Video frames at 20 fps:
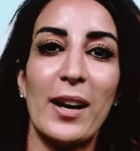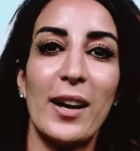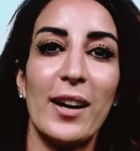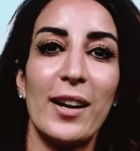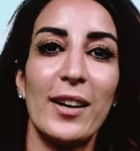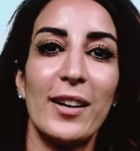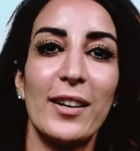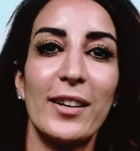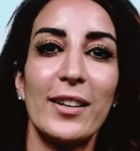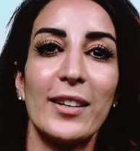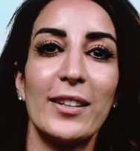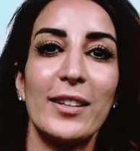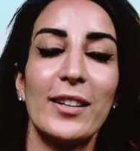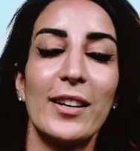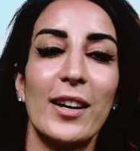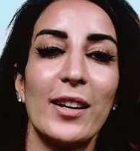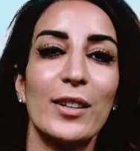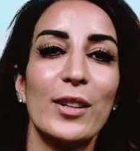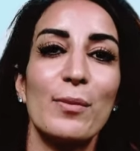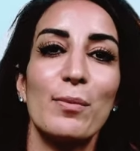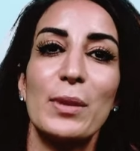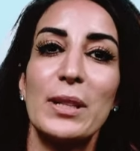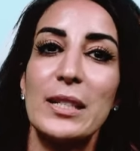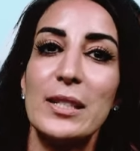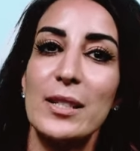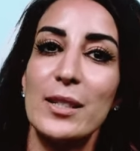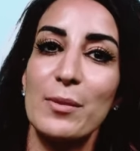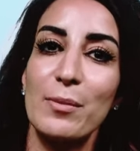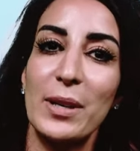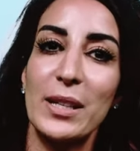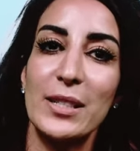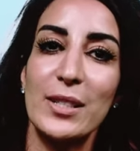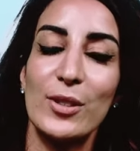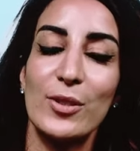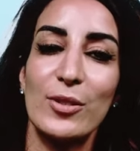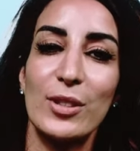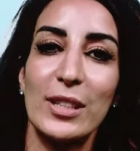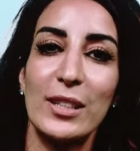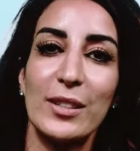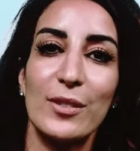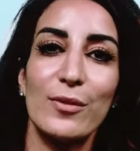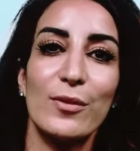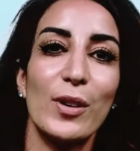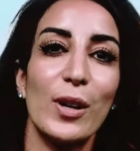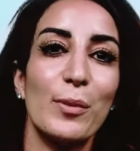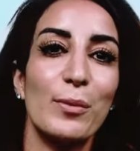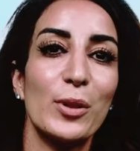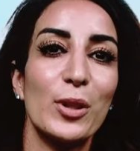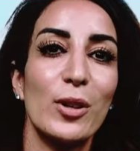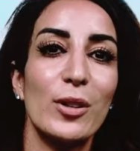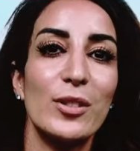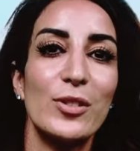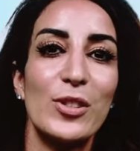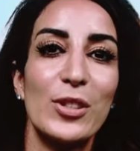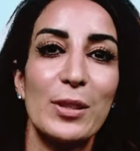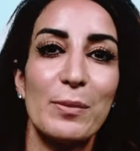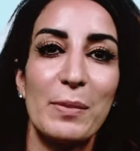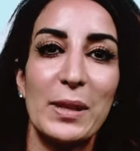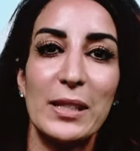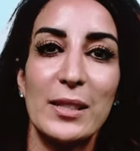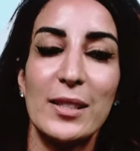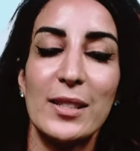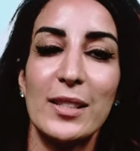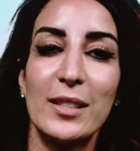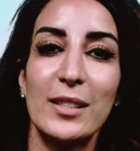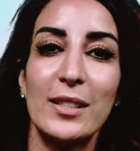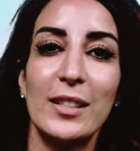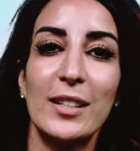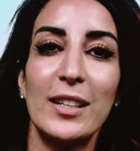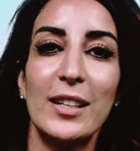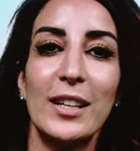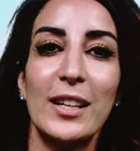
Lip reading: I completed my degree in pharmacology and medicine